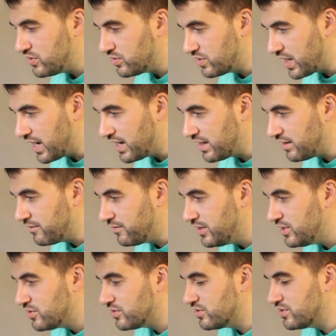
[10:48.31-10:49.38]
adding
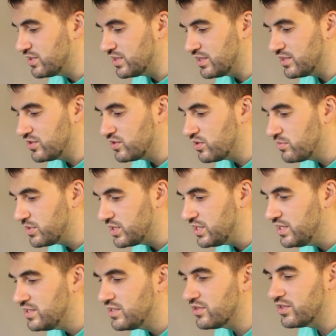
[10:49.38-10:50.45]
features is so much
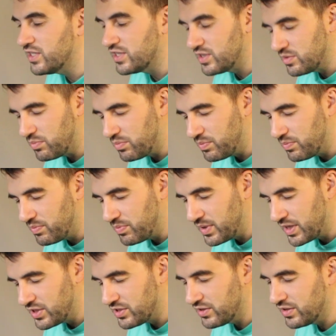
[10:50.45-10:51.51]
easier,
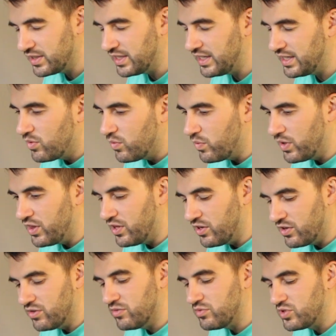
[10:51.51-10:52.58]
especially when
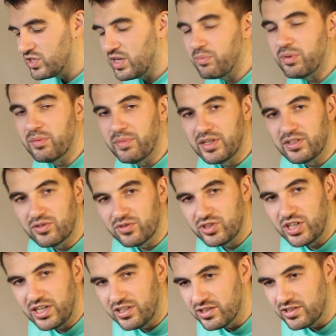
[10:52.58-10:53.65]
they're supplemental
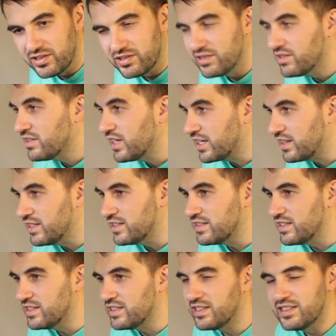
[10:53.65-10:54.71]
changes like this
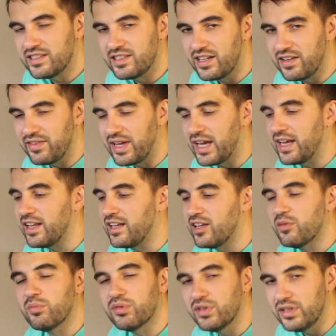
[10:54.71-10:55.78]
is, instead of adding
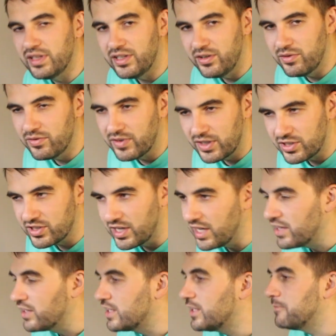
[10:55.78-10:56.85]
completely new
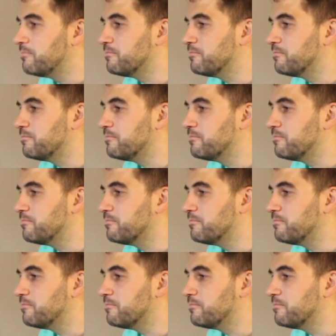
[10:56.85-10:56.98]
functionality.